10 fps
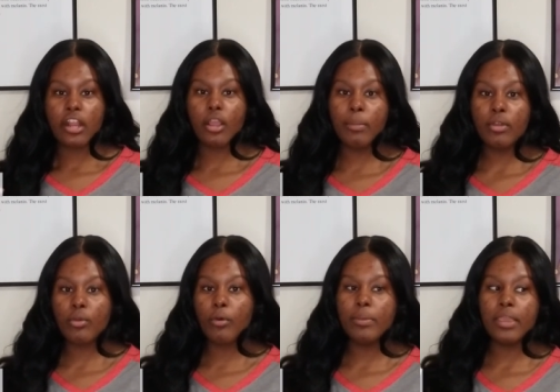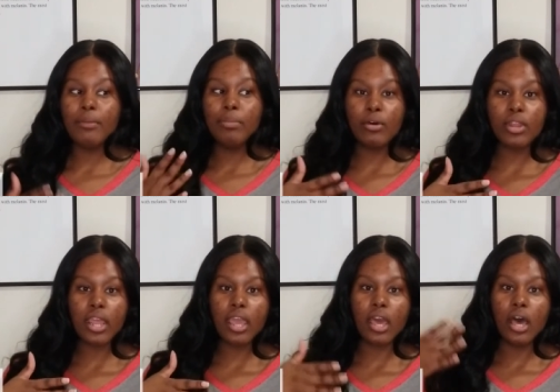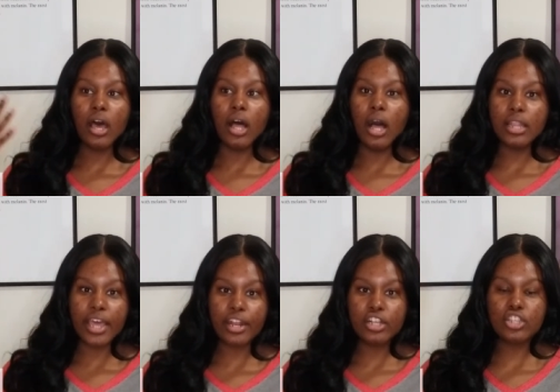Your building will be building a letter,